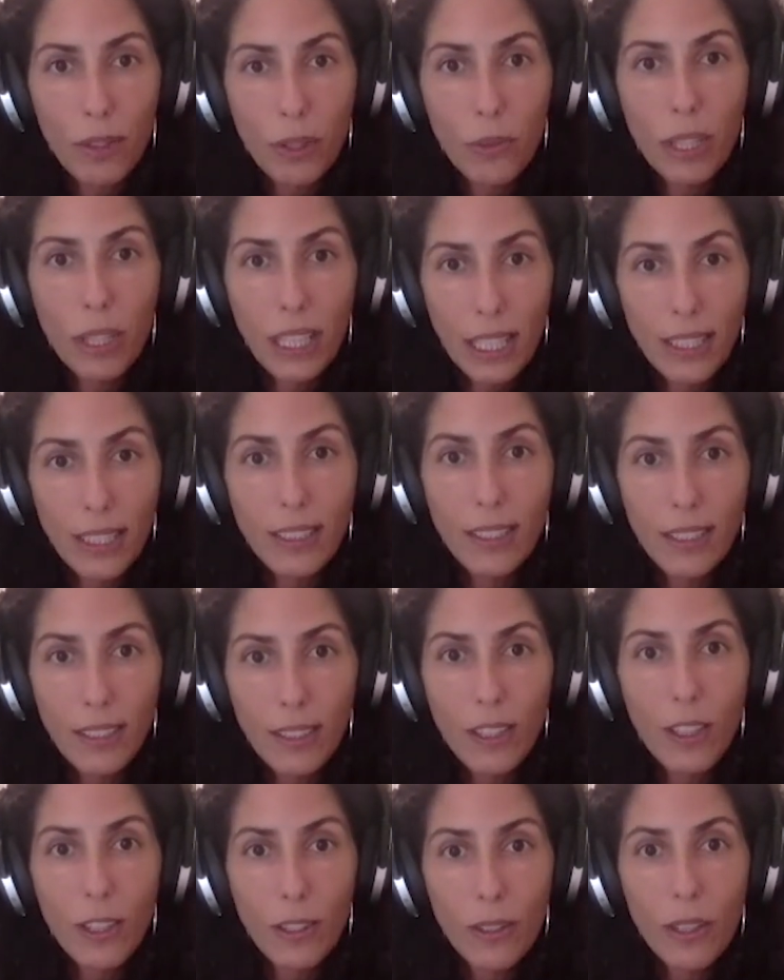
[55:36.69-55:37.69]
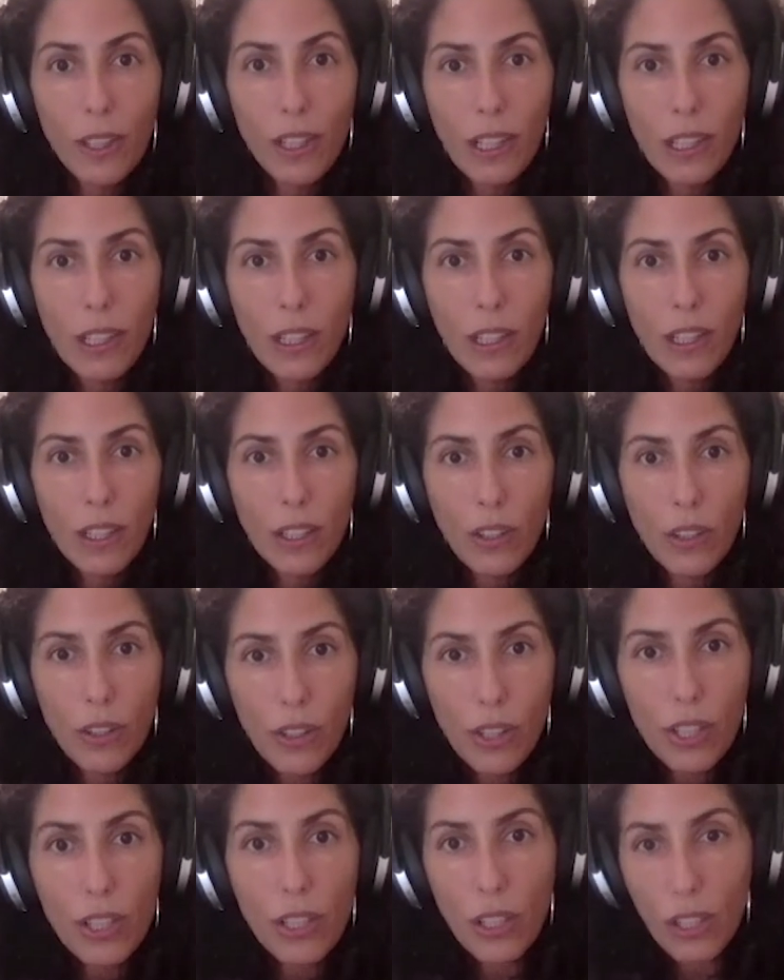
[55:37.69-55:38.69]
doing it, no, you're
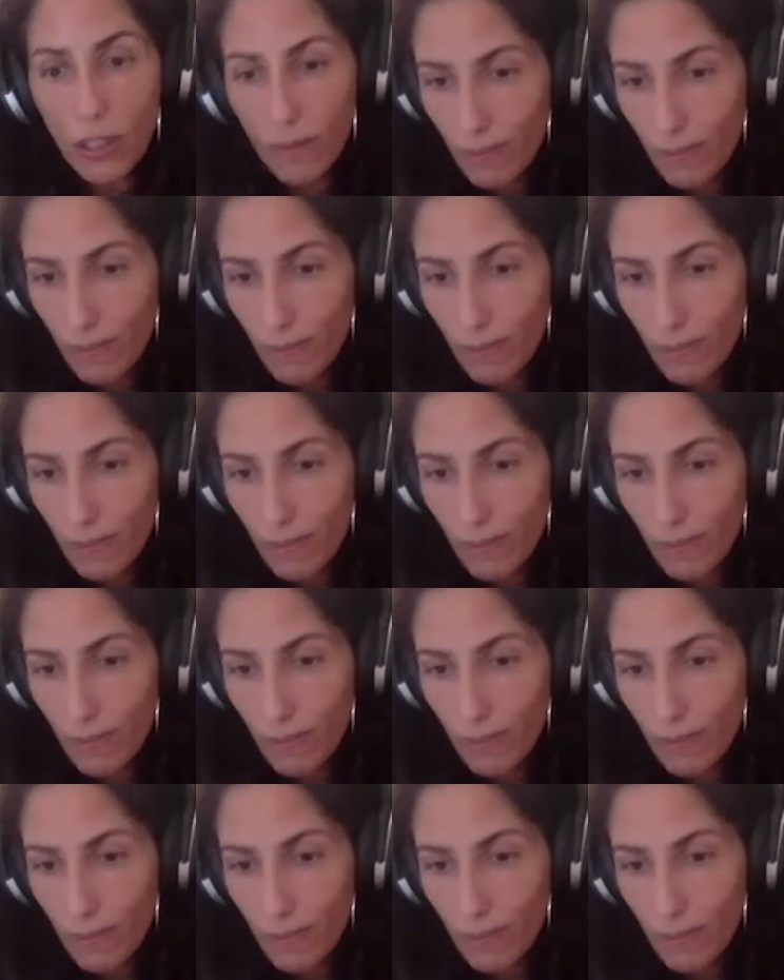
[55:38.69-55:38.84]
just